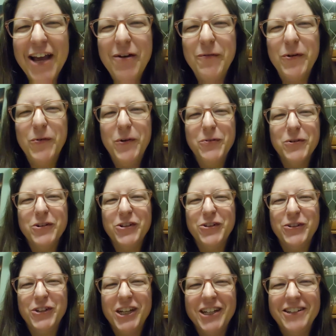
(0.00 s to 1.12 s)
we were little
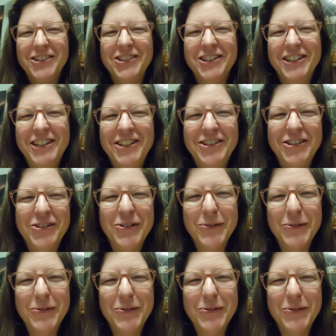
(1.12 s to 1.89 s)
kids at Easter.